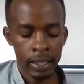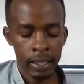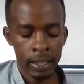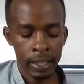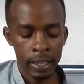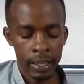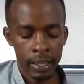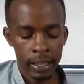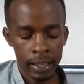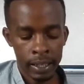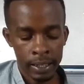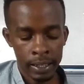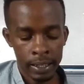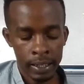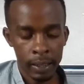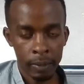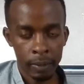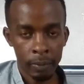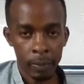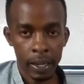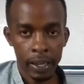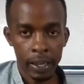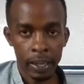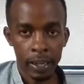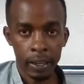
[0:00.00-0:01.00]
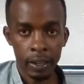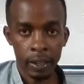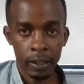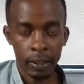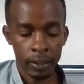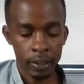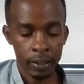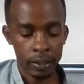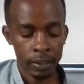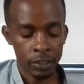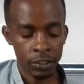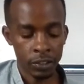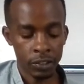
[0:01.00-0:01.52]
D minor, D
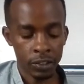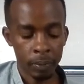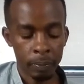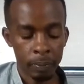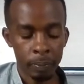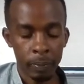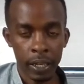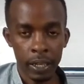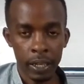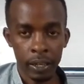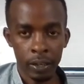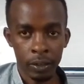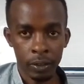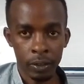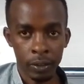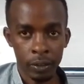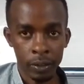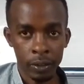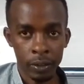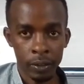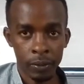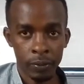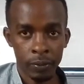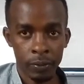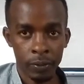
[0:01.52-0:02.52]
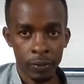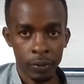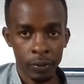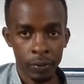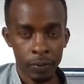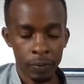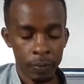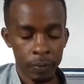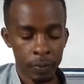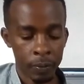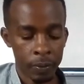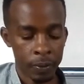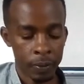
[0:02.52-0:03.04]
sharp minor chord,
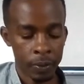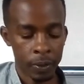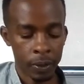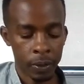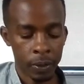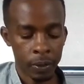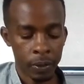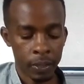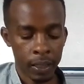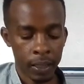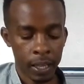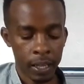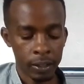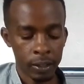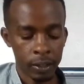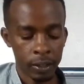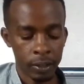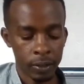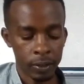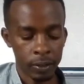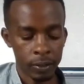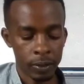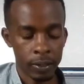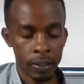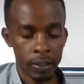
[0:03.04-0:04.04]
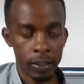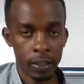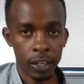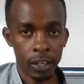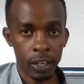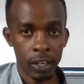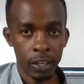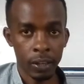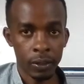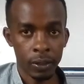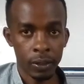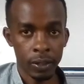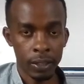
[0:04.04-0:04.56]
the 3
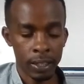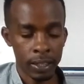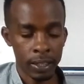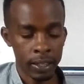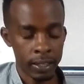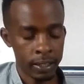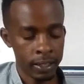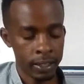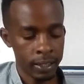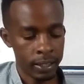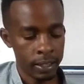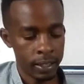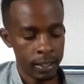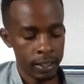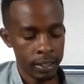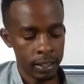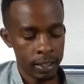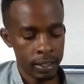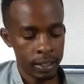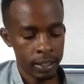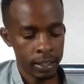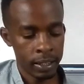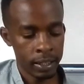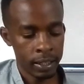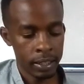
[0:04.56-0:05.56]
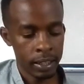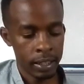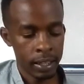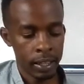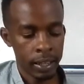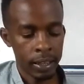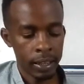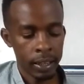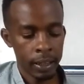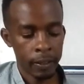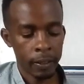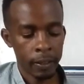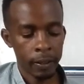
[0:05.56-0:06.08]
chord, and
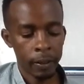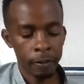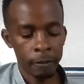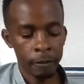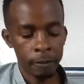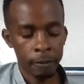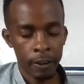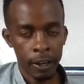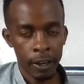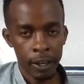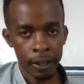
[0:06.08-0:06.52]
then 5.